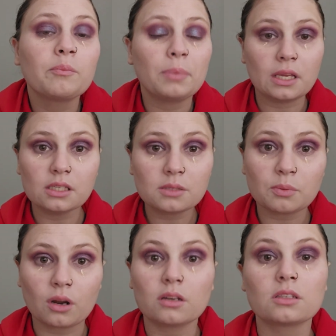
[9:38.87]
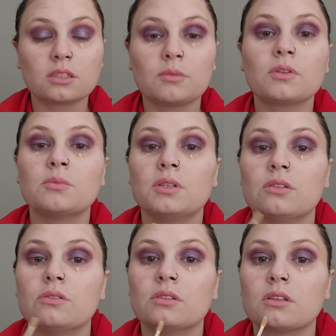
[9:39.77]
base product I'm going to be
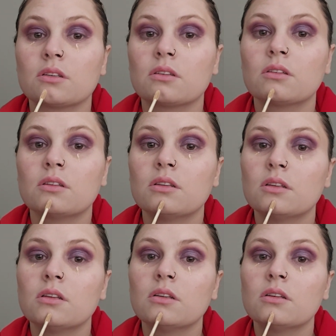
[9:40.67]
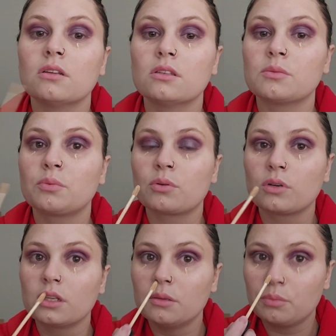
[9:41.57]
using is
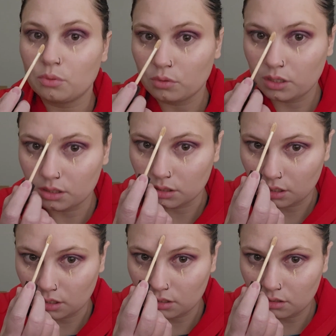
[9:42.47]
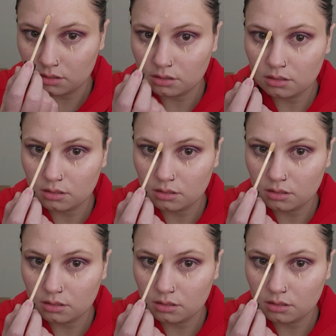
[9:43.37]
pretty light,